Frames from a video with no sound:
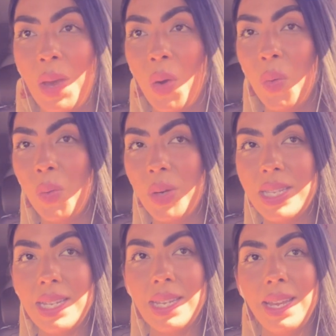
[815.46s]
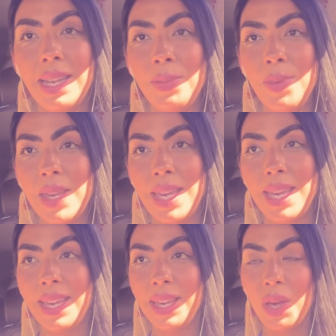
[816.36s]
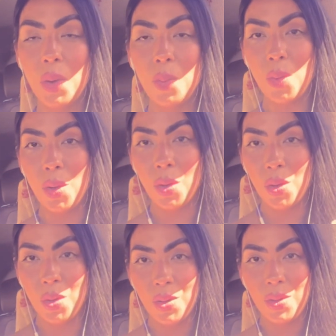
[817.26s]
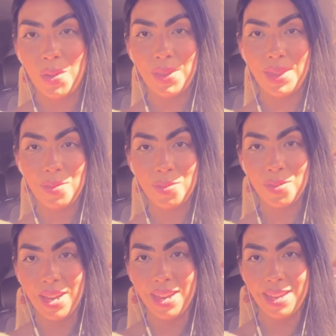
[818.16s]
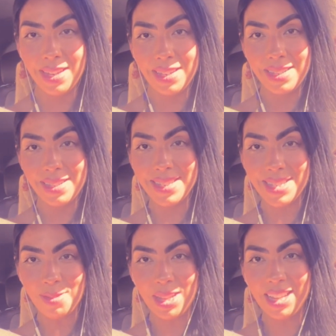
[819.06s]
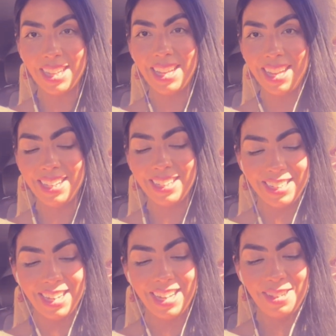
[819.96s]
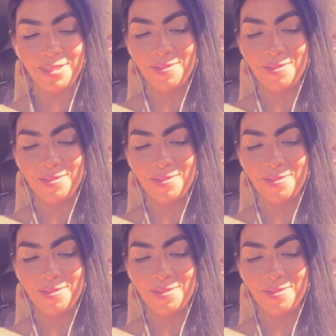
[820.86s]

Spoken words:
What's it going to be? More than friends. Something like that. Yeah.